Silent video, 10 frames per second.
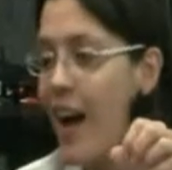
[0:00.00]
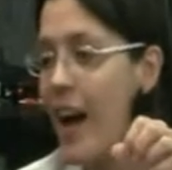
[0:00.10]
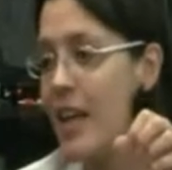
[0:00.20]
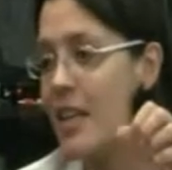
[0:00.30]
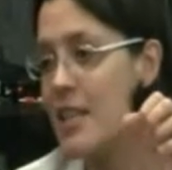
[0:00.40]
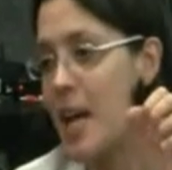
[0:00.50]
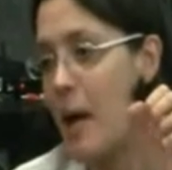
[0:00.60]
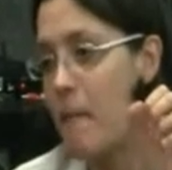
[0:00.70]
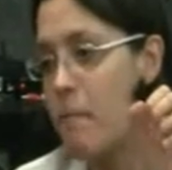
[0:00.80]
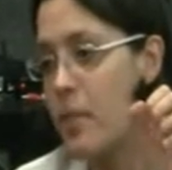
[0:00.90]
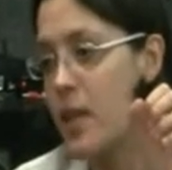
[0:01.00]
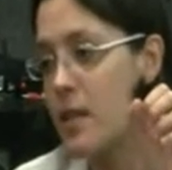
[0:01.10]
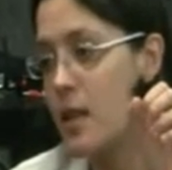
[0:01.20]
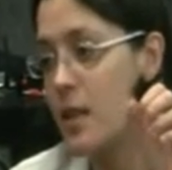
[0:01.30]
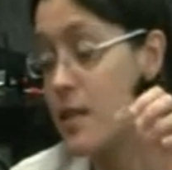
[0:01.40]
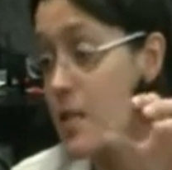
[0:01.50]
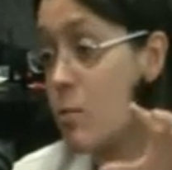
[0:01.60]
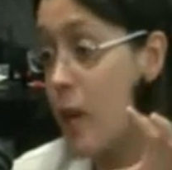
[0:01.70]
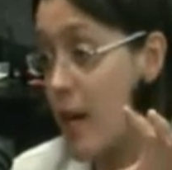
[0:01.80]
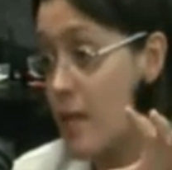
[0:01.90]
and um, and, and this is
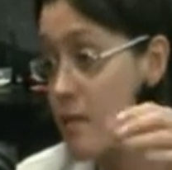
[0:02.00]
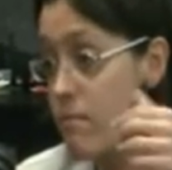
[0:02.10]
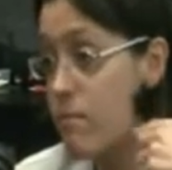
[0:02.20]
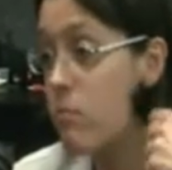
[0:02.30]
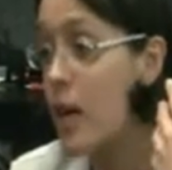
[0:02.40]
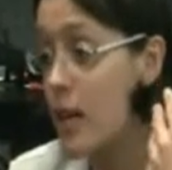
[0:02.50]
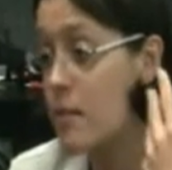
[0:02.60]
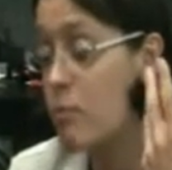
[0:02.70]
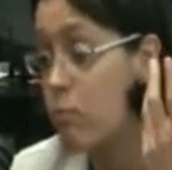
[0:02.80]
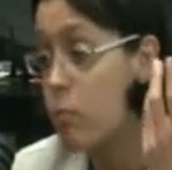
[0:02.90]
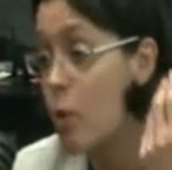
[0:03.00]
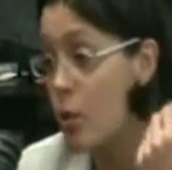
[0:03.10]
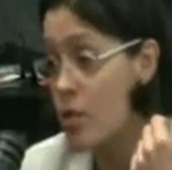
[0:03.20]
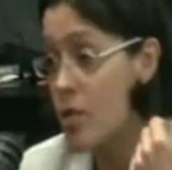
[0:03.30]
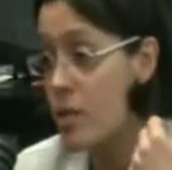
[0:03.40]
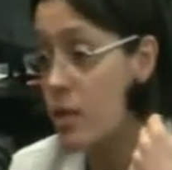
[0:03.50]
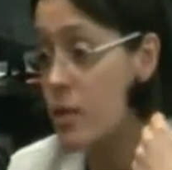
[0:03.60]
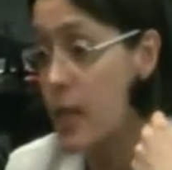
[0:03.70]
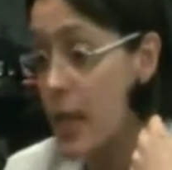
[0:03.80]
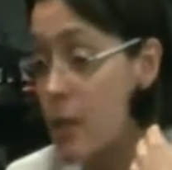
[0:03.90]
what what brought
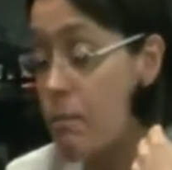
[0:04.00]
the the